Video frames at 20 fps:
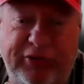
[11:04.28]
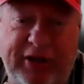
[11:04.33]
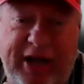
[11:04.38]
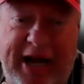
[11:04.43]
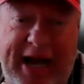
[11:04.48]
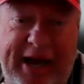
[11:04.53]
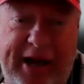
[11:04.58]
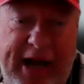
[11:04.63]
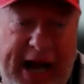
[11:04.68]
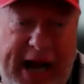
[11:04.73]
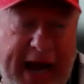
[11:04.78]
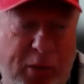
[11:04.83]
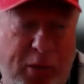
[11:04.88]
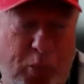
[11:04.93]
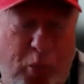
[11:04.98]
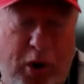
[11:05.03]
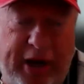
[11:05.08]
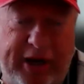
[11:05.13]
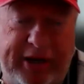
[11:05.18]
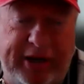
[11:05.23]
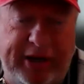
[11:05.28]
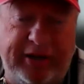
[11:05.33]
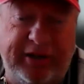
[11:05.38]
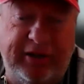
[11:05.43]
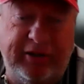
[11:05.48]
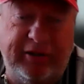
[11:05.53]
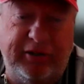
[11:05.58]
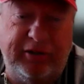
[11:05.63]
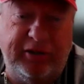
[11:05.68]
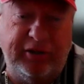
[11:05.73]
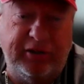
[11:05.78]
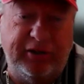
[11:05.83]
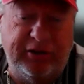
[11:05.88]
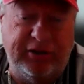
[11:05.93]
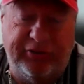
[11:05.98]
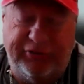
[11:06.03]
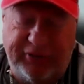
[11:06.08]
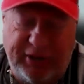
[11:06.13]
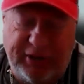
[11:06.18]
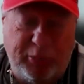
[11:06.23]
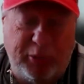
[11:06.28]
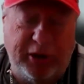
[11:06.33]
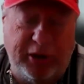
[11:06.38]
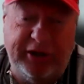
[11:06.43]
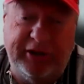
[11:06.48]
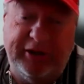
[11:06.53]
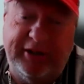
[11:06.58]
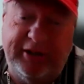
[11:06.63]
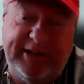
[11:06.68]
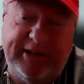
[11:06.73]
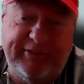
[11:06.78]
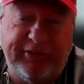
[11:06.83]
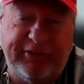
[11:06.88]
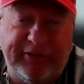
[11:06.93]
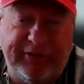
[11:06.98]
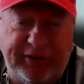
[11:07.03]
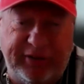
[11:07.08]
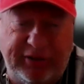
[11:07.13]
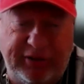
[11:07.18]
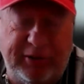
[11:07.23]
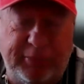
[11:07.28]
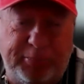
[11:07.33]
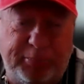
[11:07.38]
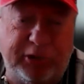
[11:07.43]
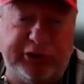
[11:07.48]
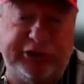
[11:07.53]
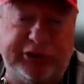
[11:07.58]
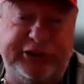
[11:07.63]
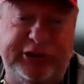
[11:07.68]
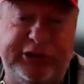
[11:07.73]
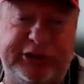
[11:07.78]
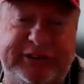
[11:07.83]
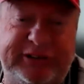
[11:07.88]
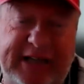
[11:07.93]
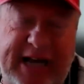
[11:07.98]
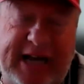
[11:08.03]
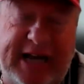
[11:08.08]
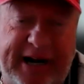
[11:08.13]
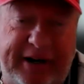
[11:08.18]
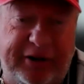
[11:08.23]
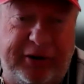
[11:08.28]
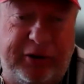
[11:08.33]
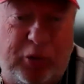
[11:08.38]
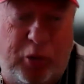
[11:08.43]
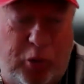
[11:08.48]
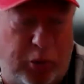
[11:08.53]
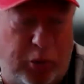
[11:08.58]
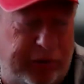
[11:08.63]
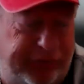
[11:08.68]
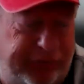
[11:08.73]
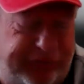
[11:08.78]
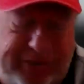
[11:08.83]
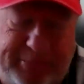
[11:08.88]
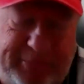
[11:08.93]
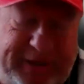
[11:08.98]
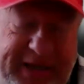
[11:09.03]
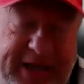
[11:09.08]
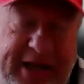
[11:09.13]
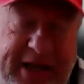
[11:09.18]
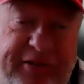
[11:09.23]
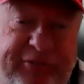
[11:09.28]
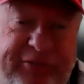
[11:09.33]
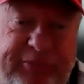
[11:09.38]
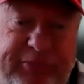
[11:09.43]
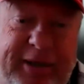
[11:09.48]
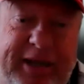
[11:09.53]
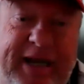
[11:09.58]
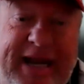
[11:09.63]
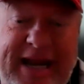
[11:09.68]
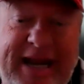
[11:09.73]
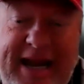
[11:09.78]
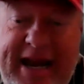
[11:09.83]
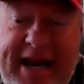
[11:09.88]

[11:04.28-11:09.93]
is I want someone, either the person you just hired or somebody else, that